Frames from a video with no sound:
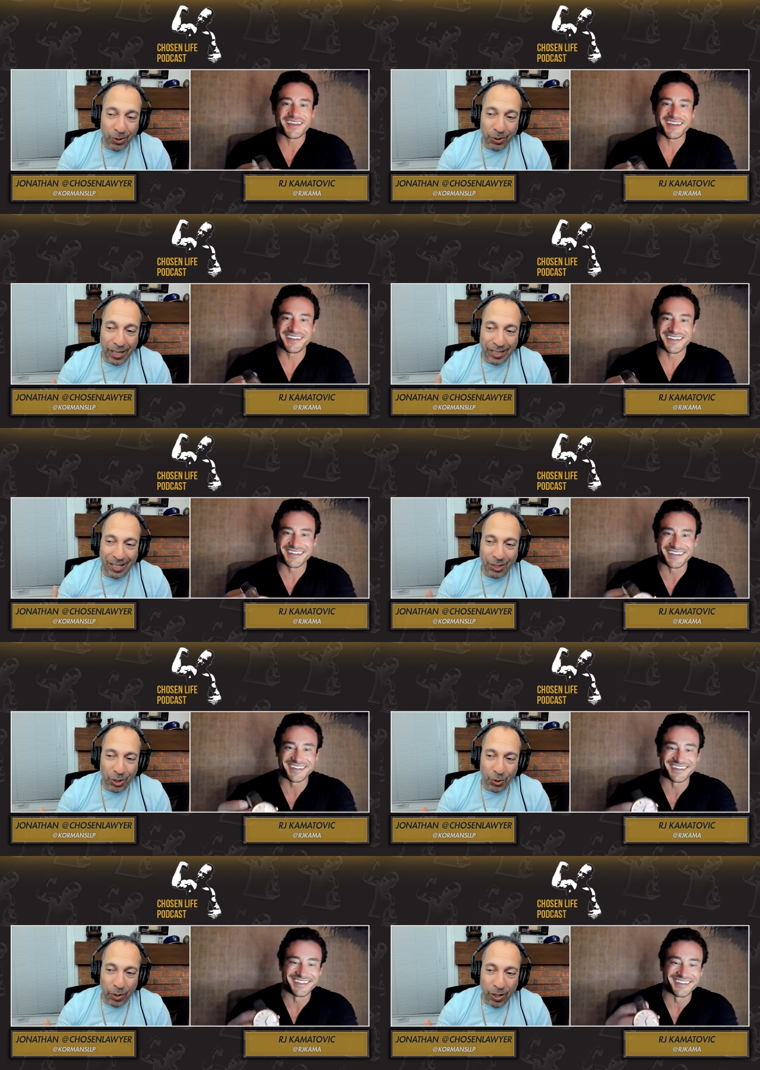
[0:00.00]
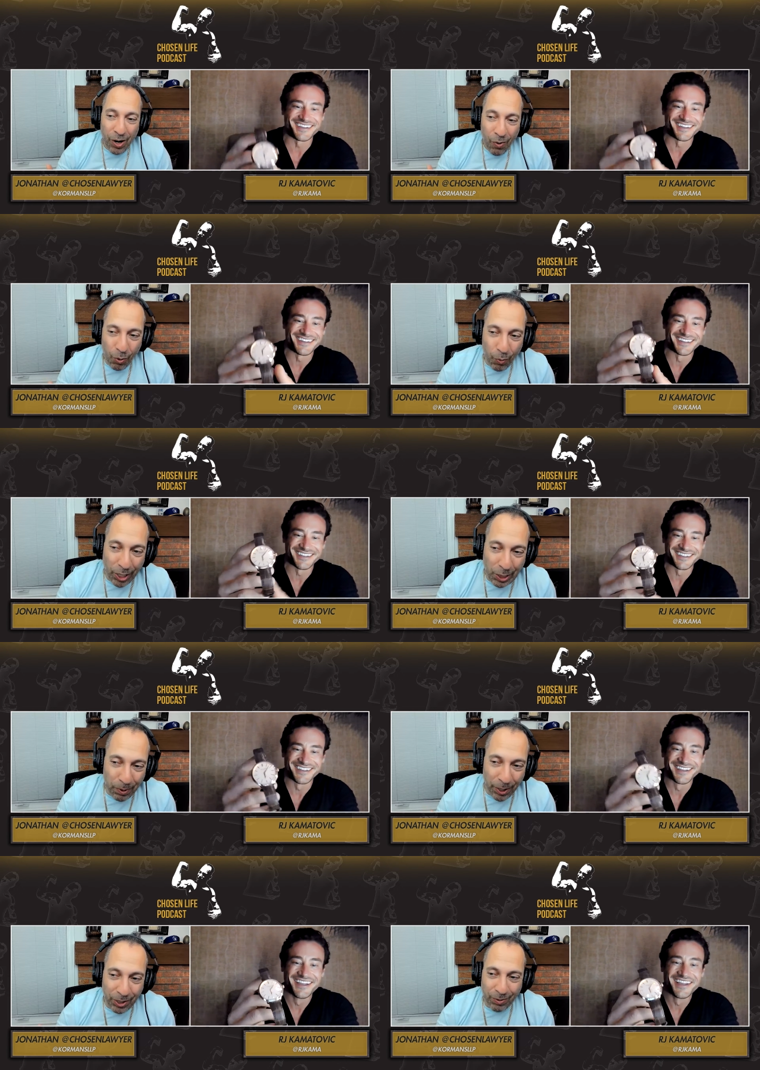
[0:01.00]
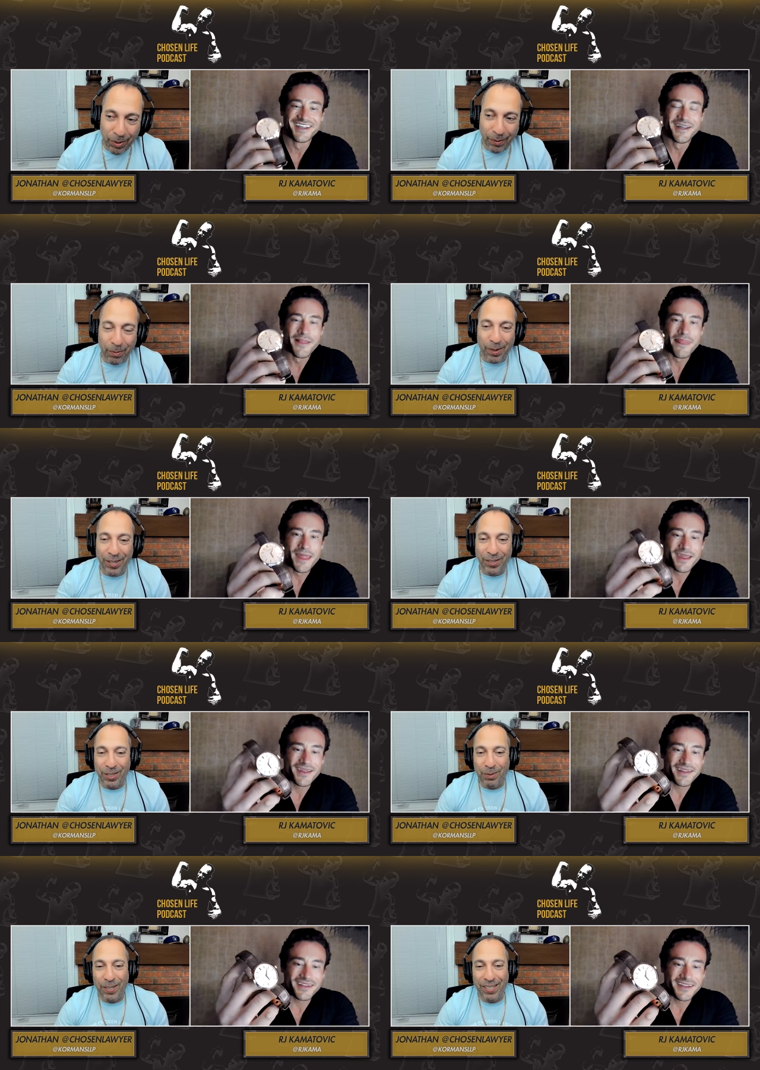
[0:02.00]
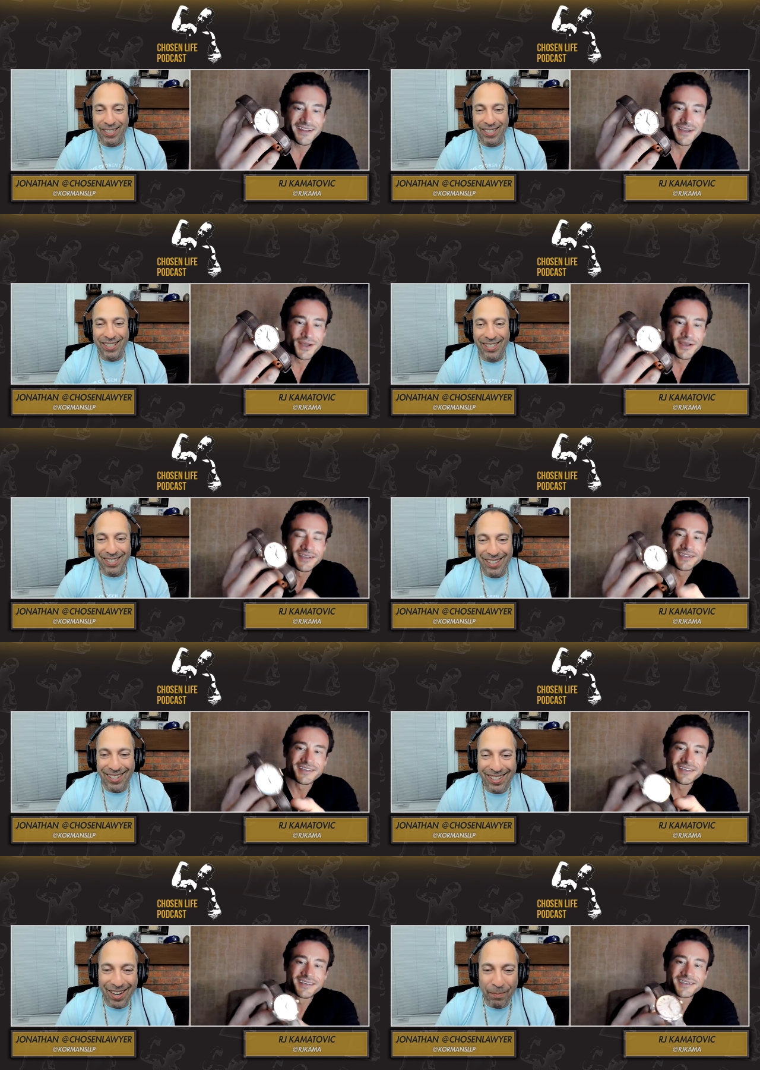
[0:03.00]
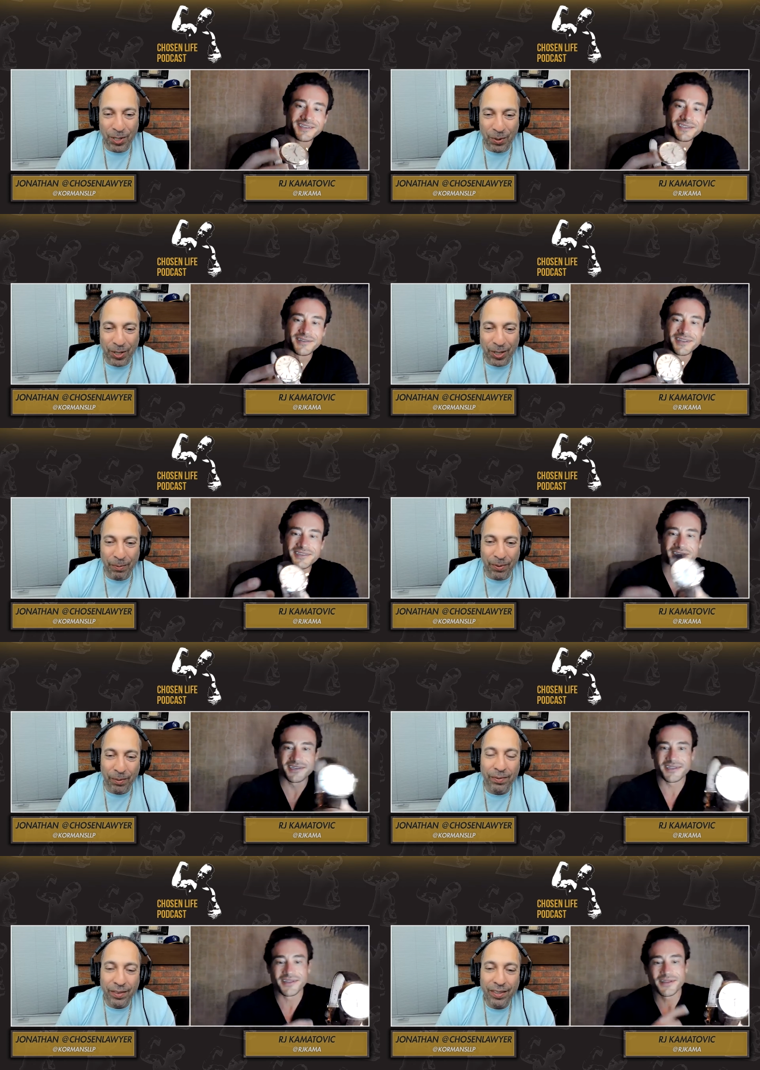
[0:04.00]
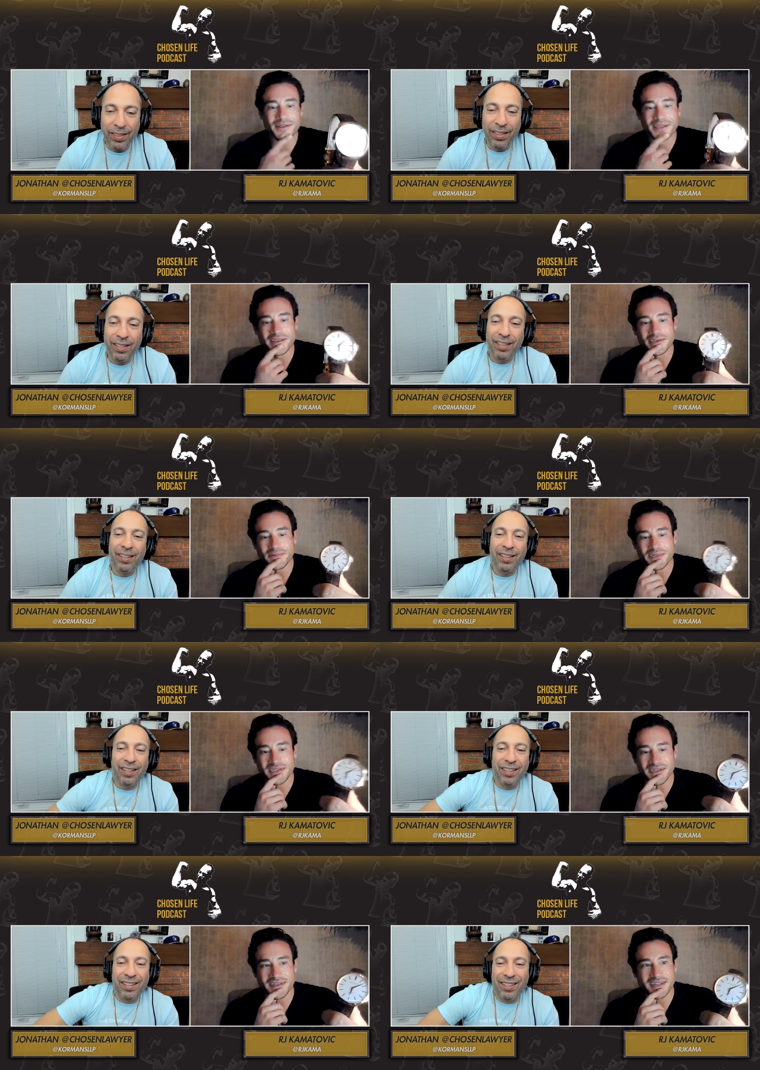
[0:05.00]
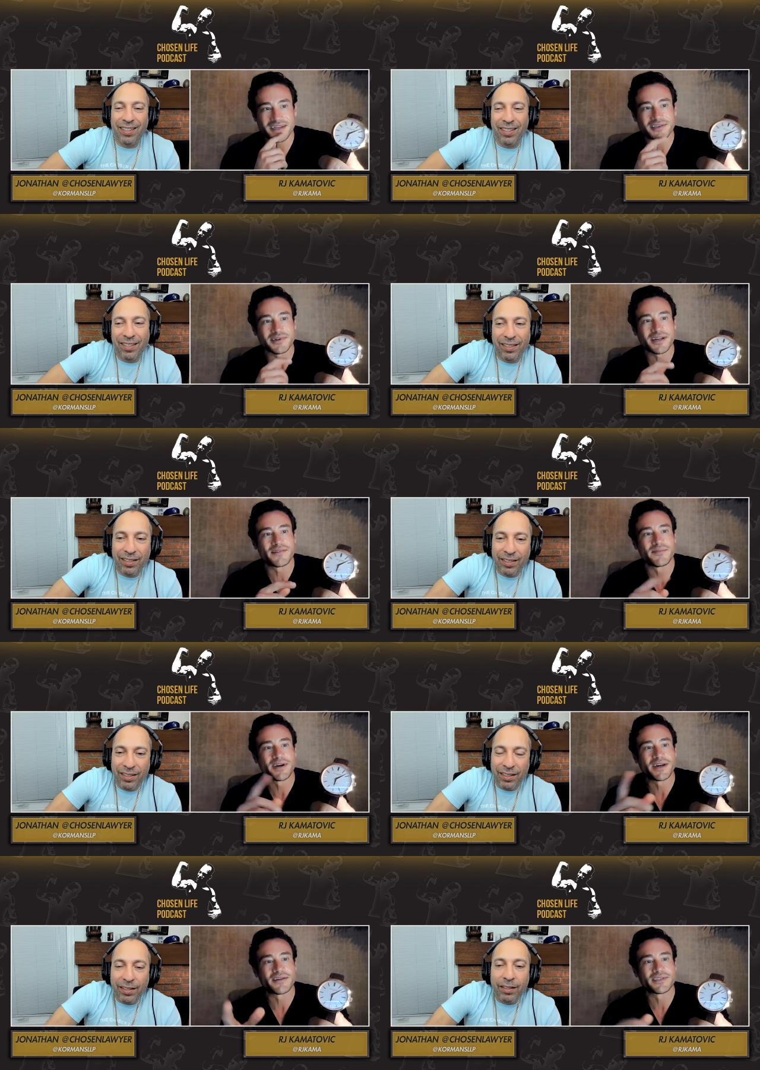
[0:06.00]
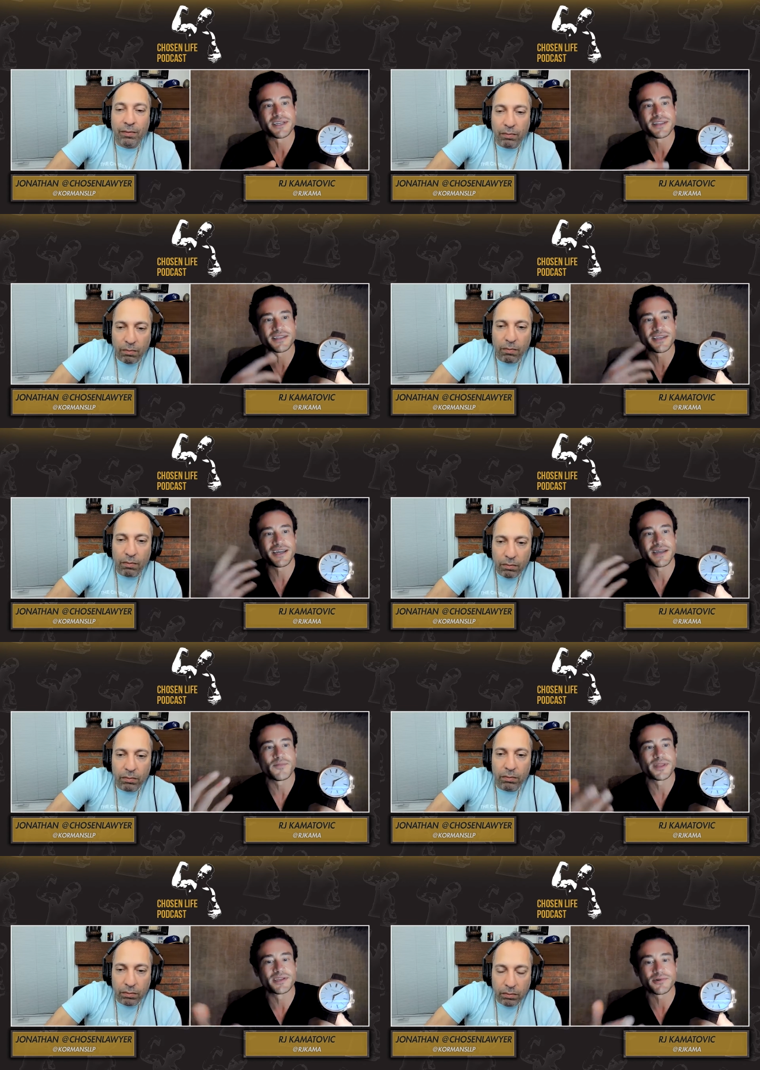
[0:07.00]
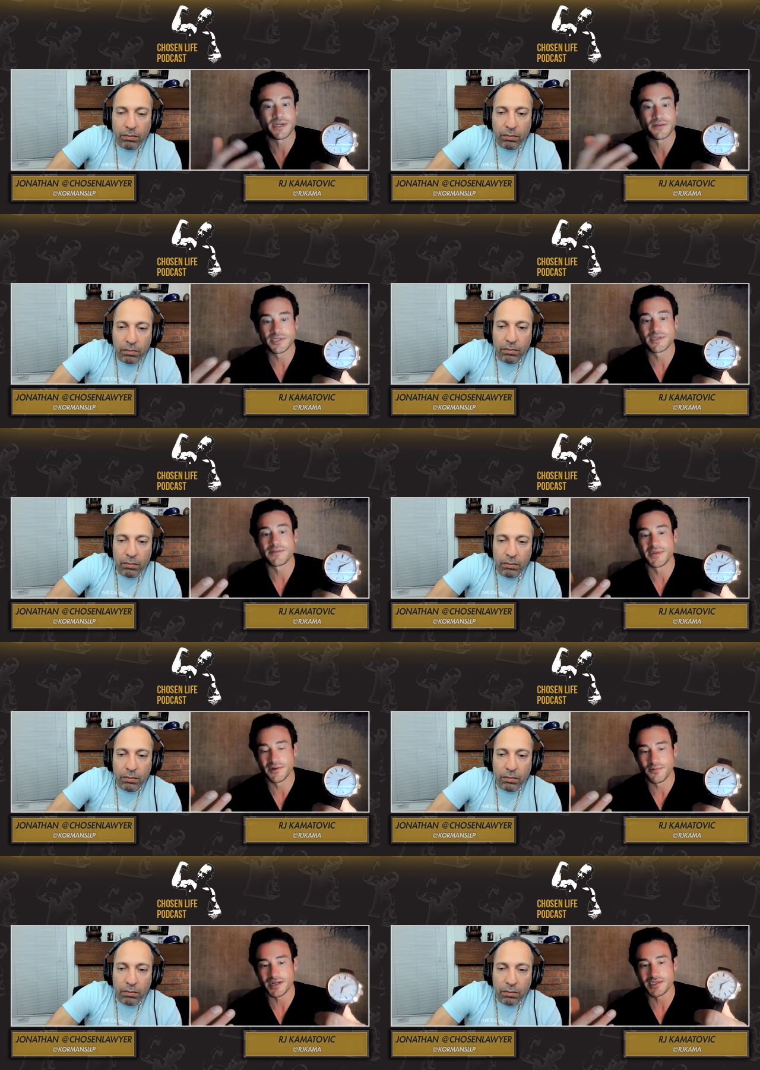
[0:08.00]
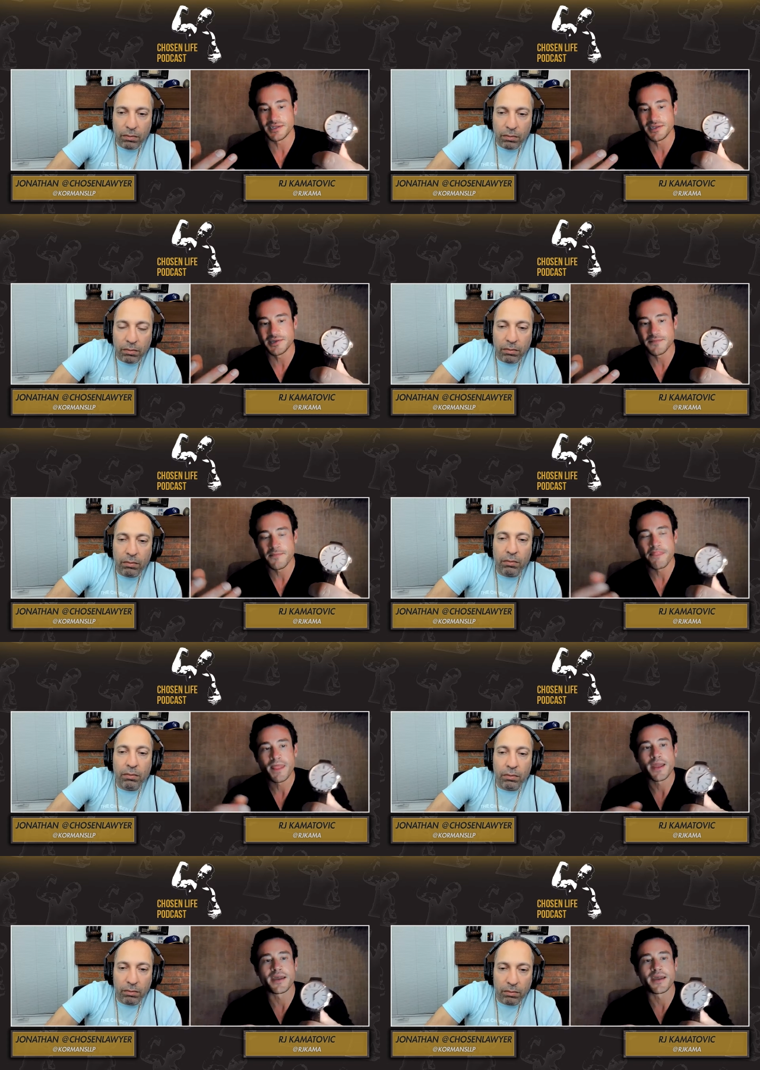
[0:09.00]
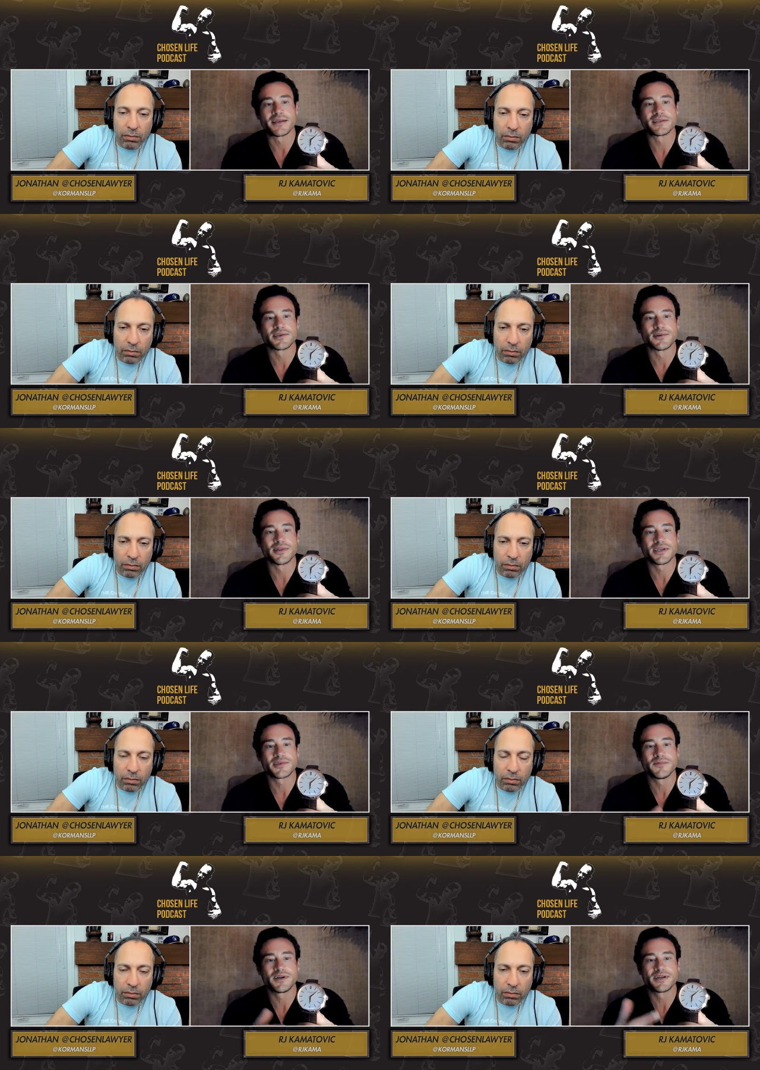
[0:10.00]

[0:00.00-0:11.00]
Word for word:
Speaker 1: cool. Yeah. I told you we're we're watch brothers from different mothers, but yeah. uh, I appreciate where you're so, coming so from.
Speaker 2: Th- this was the, the Calatrava, but it was at the time when the trend was to bigger watches, mm-hmm. and so this